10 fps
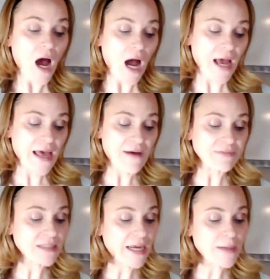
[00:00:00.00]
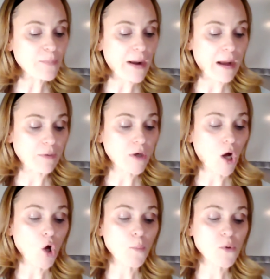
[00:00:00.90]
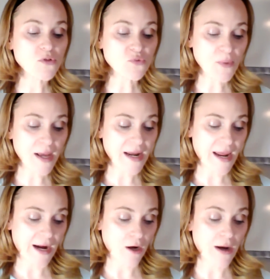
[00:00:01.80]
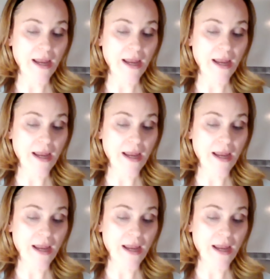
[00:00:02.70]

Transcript: I have light brown, almost red hair